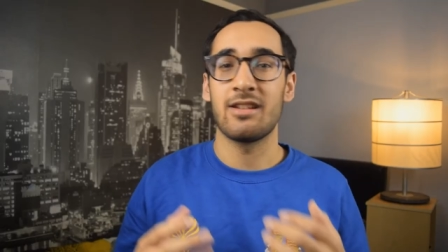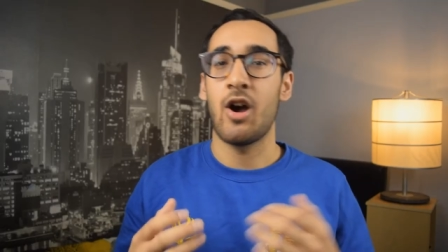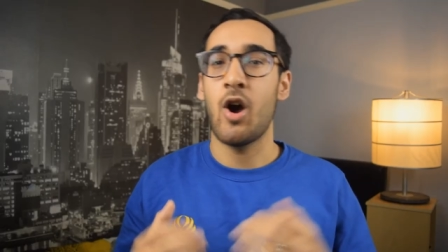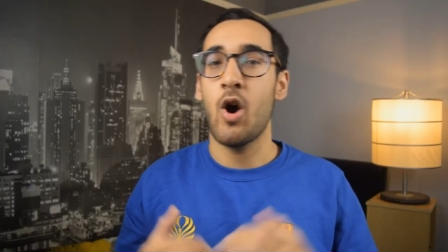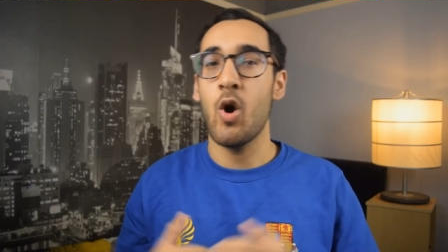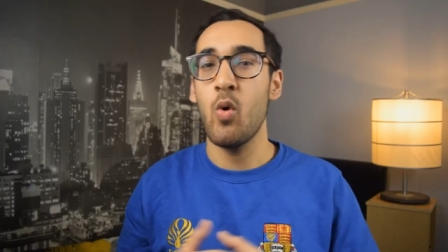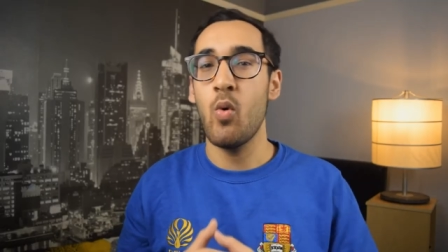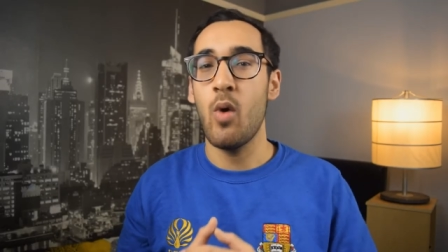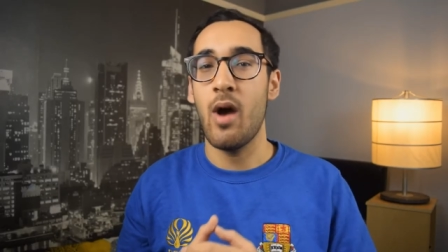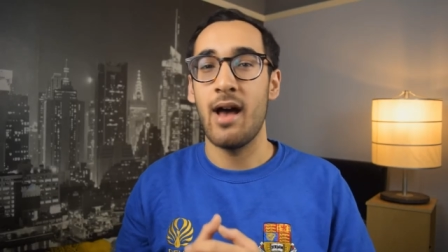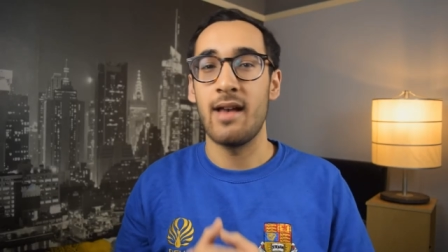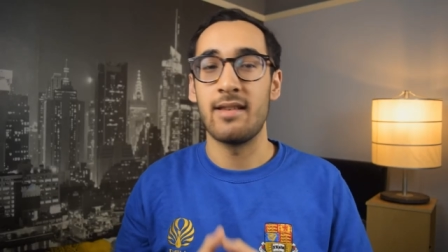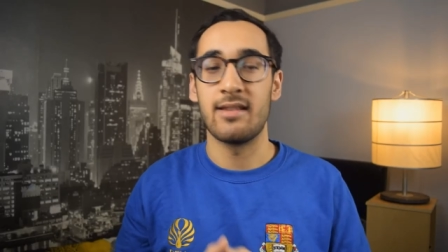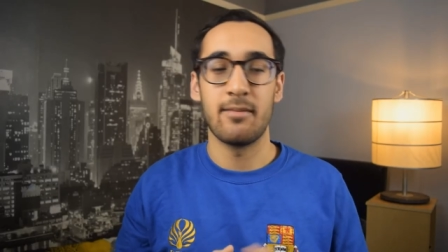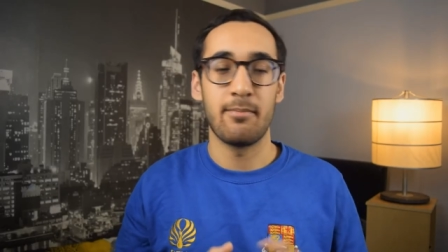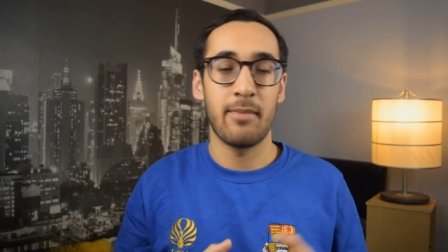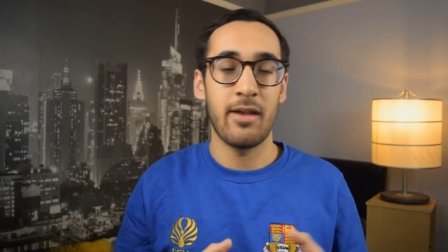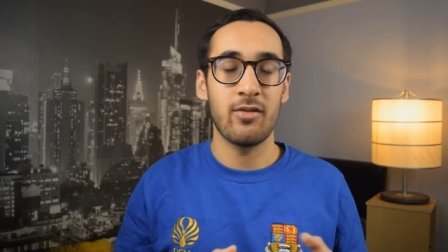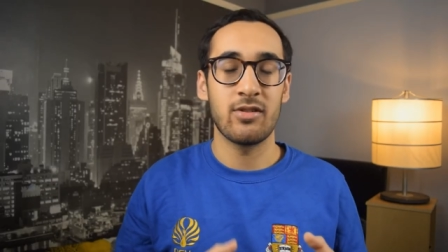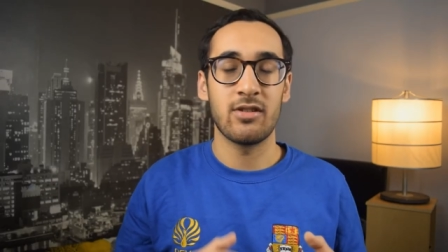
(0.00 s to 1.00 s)
as a whole
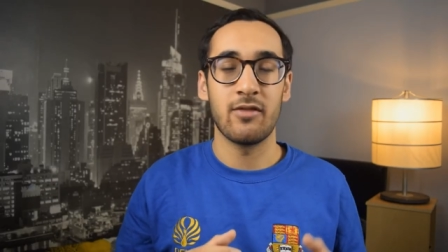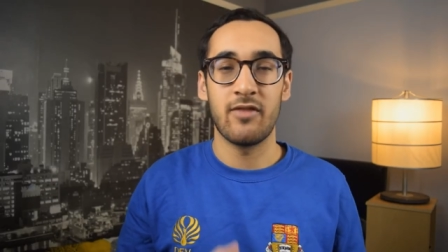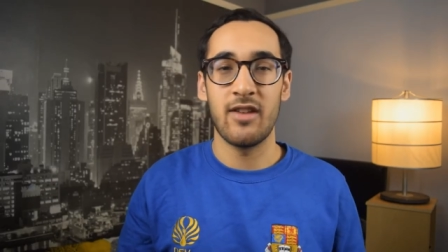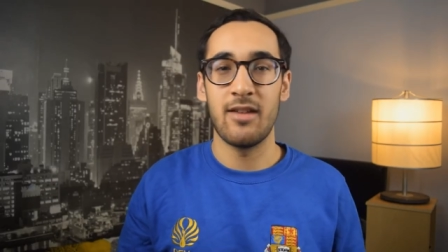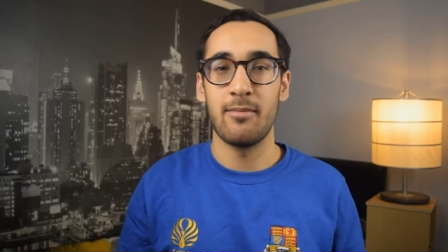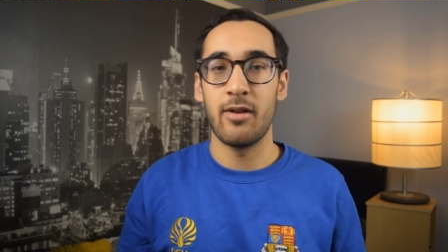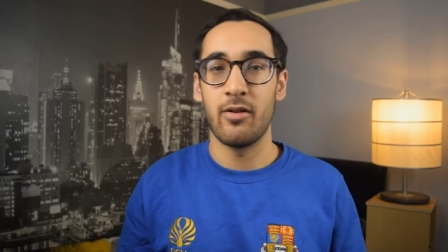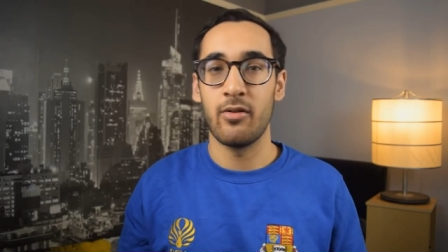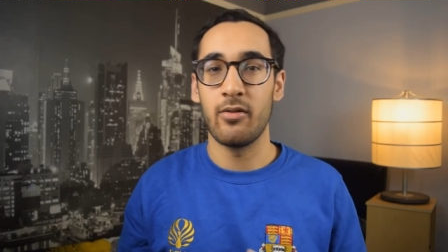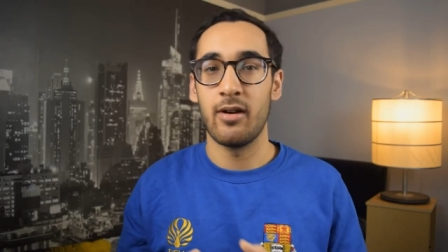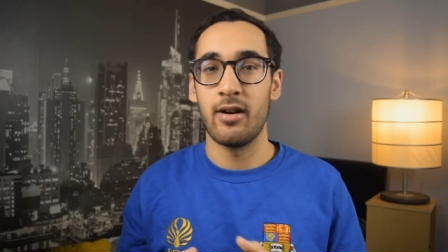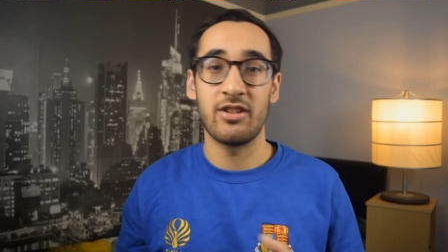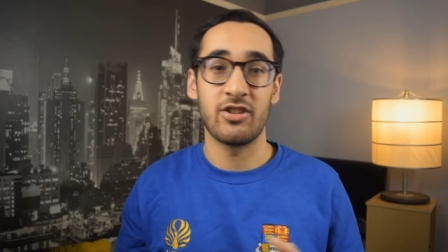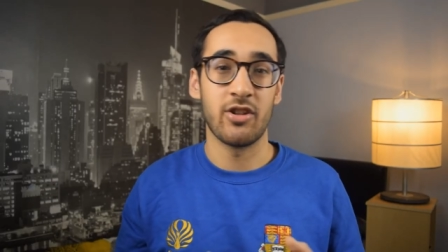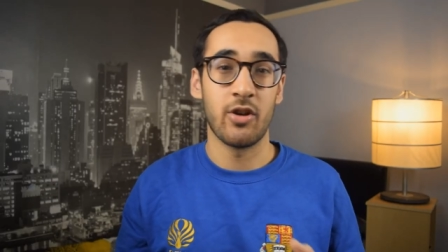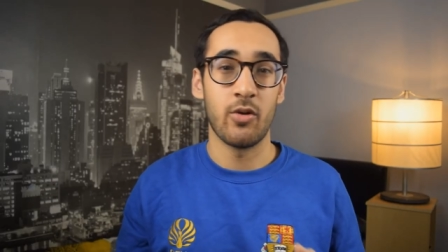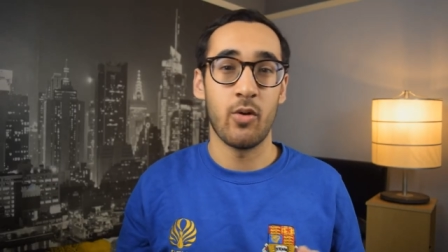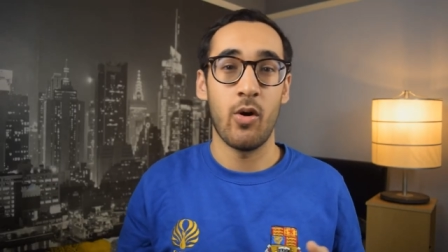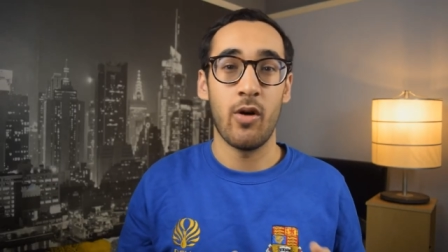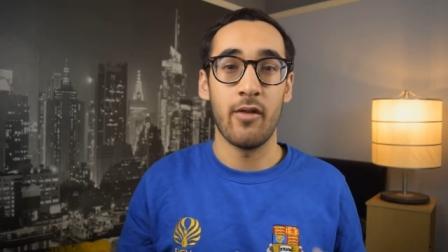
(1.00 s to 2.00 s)
has a male to female
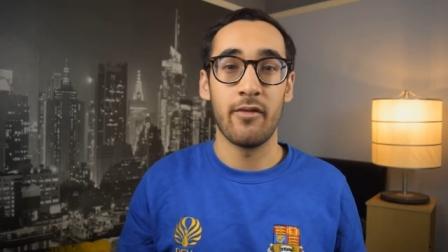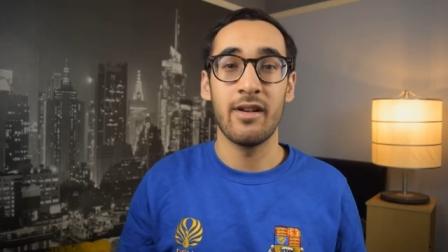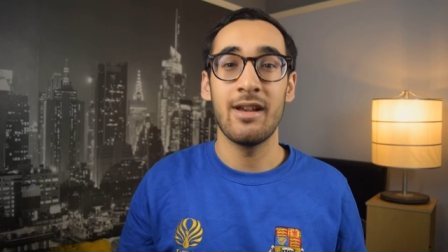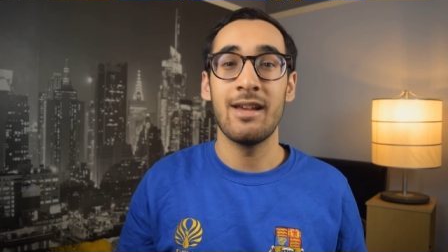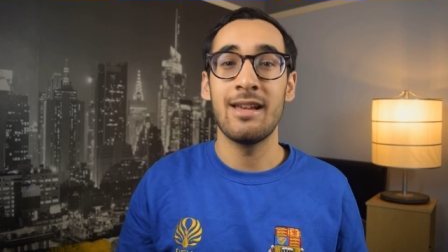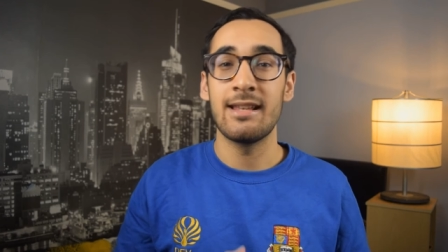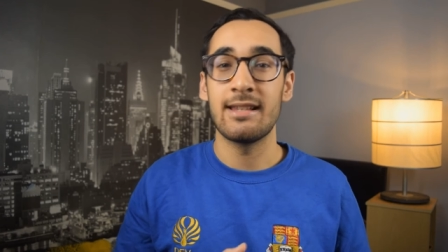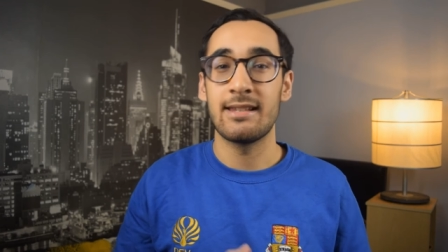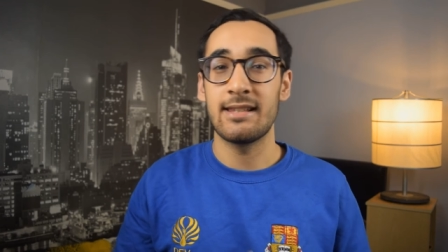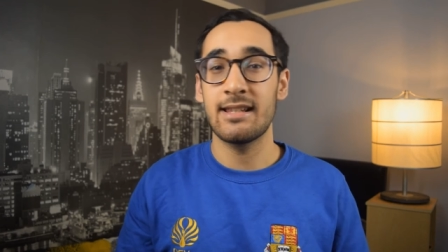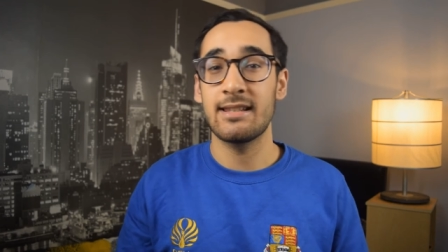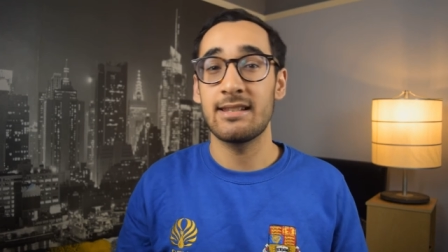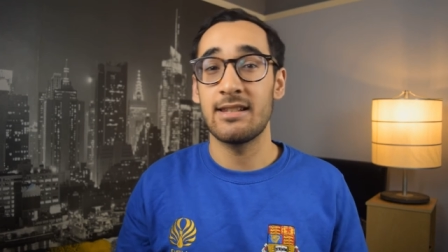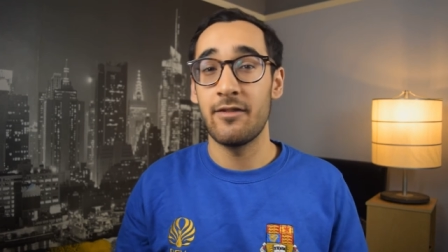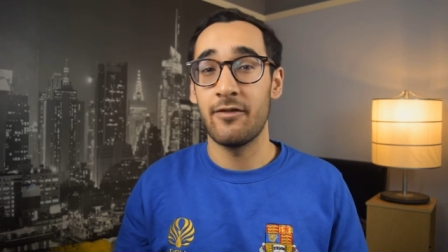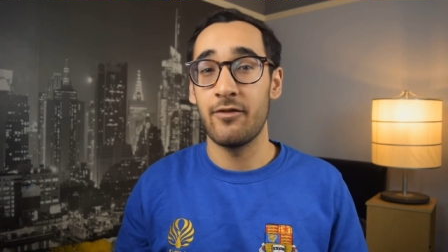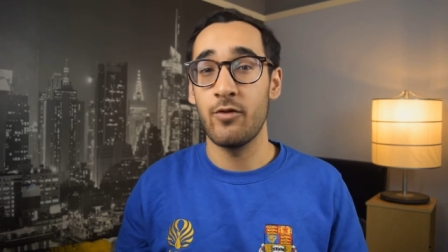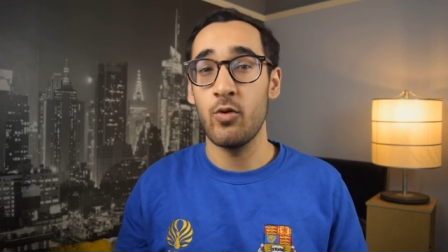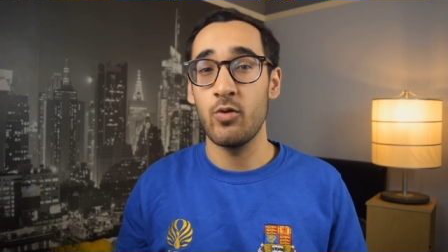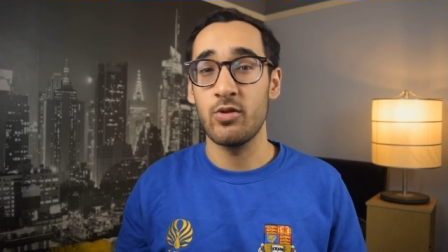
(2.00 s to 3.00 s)
ratio of
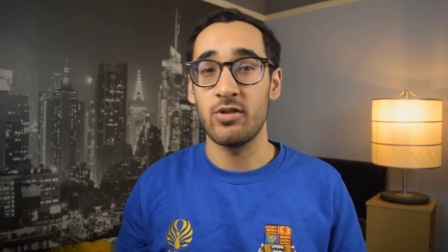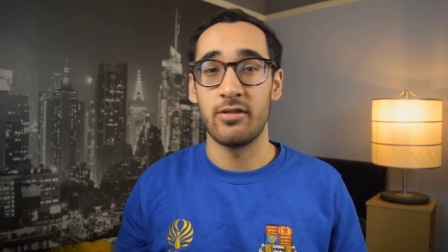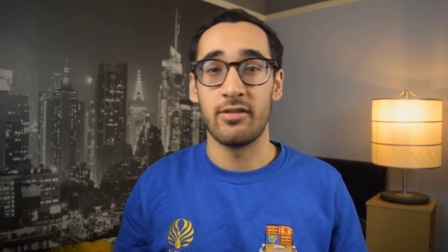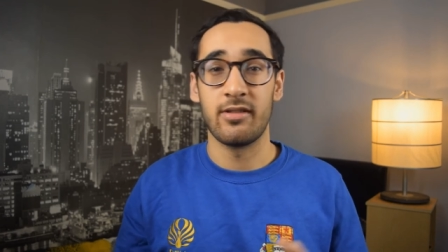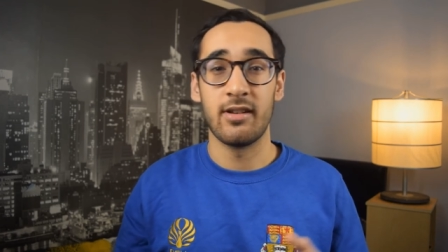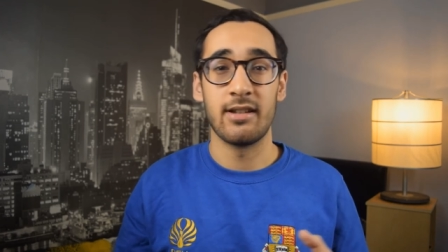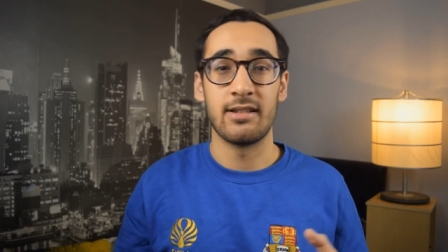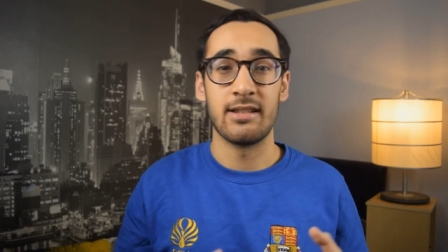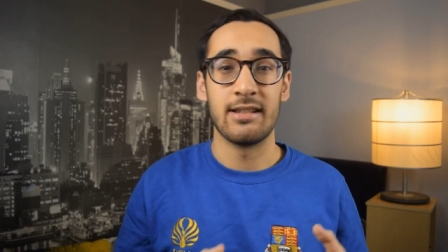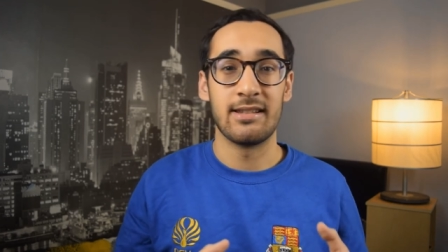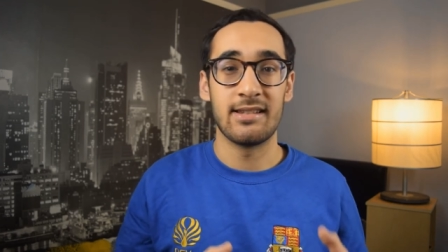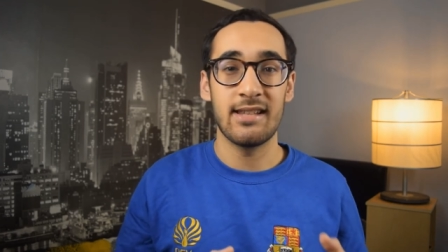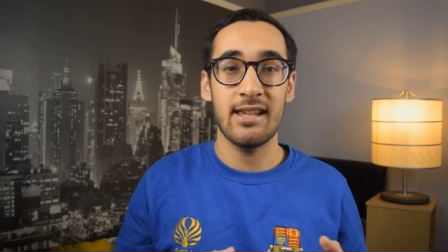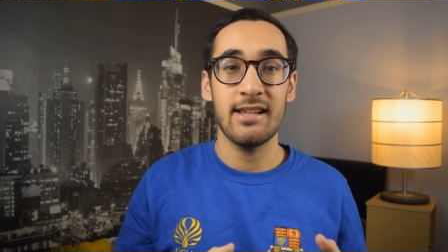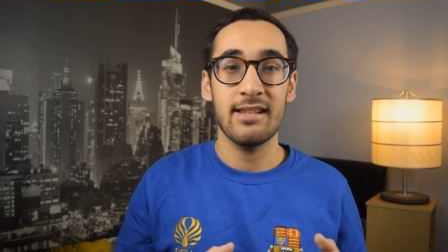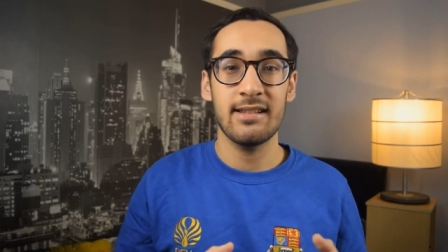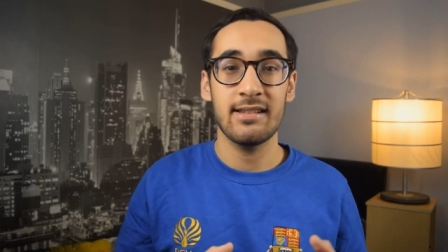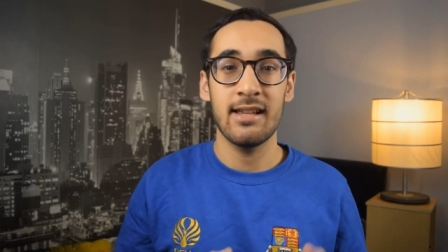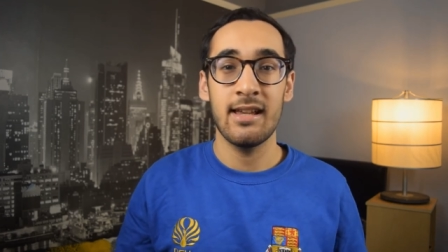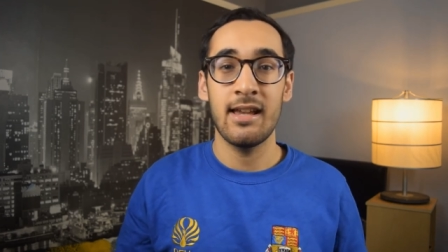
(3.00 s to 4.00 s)
64 to
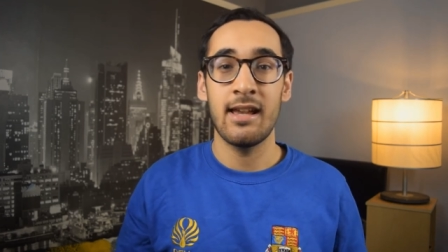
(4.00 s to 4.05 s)
36.